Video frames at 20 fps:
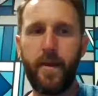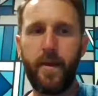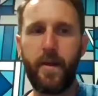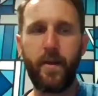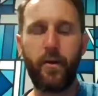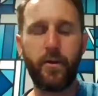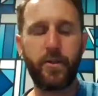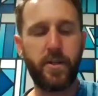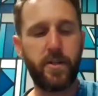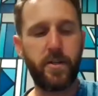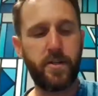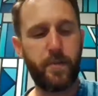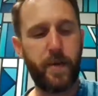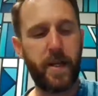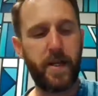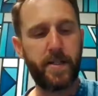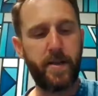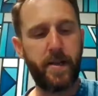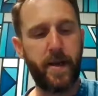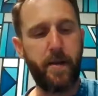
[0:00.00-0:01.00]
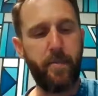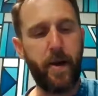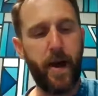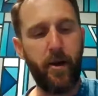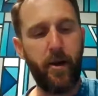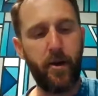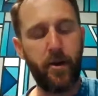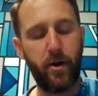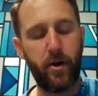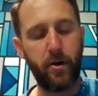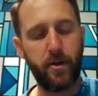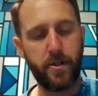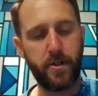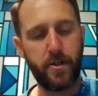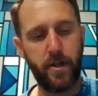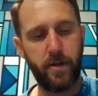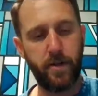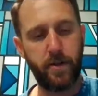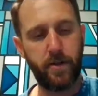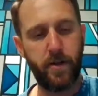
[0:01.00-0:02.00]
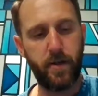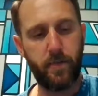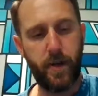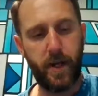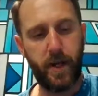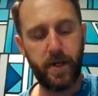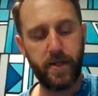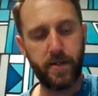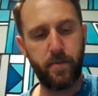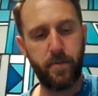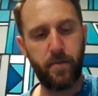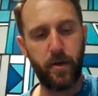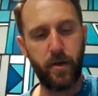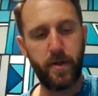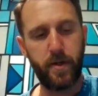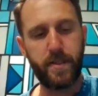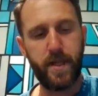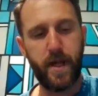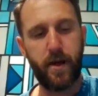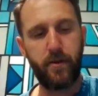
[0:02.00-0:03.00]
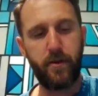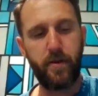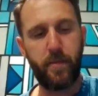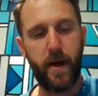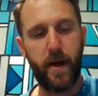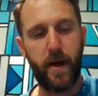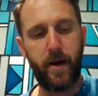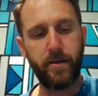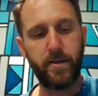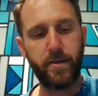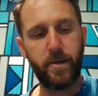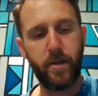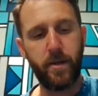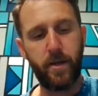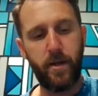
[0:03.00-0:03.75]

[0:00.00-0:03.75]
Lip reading: and it also speaks to that paradox that Peterson points out about,